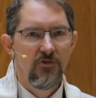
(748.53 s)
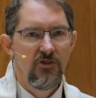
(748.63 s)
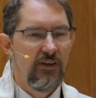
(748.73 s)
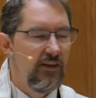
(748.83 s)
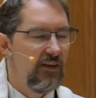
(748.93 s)

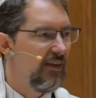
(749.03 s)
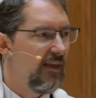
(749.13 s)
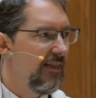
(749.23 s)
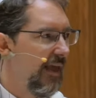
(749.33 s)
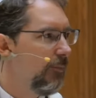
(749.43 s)
She is
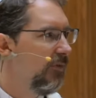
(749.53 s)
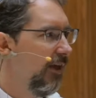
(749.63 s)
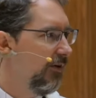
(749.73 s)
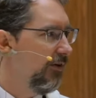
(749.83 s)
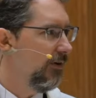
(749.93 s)
a
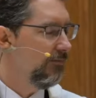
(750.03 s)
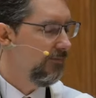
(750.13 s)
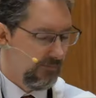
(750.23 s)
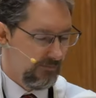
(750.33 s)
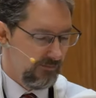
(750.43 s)
lamplighter.
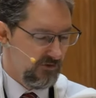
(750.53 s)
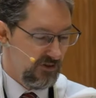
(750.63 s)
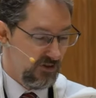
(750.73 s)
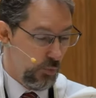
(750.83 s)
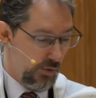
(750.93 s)

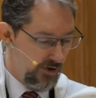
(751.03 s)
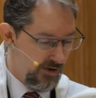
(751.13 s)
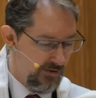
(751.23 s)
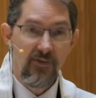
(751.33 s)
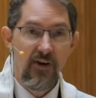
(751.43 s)
She's a woman
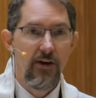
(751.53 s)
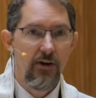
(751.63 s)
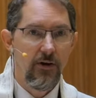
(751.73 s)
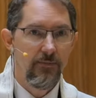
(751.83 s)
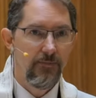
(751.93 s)
on
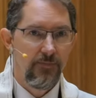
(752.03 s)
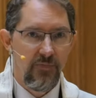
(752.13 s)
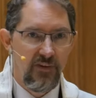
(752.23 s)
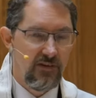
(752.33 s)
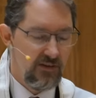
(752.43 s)
fire.
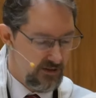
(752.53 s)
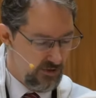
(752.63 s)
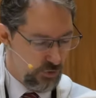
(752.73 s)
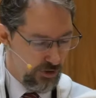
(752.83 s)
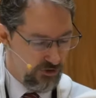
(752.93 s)
She's
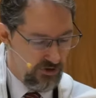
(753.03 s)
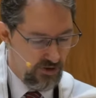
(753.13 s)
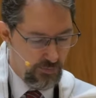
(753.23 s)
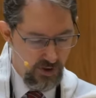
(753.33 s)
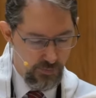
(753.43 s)
a torch to
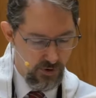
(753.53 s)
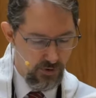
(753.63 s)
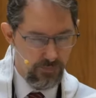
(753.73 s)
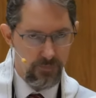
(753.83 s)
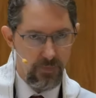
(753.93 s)
the
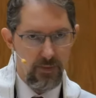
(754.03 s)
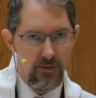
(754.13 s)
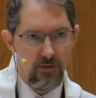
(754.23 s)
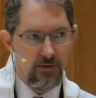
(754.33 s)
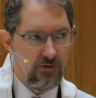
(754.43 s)
people.
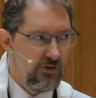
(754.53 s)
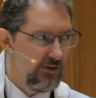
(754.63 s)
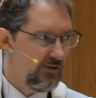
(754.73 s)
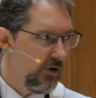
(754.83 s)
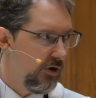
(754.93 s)
She
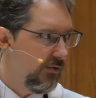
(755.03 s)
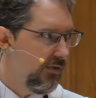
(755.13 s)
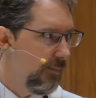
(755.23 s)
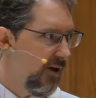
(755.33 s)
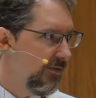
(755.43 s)
is
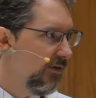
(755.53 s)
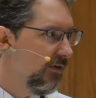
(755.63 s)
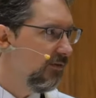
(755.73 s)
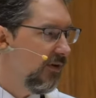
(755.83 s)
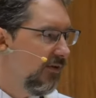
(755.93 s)
called the
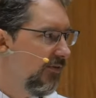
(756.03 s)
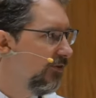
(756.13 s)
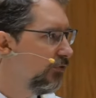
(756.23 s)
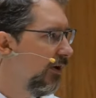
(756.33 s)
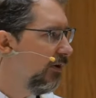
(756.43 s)
mother of
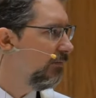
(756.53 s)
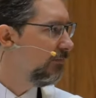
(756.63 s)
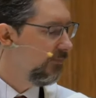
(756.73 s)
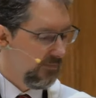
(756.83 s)
Israel.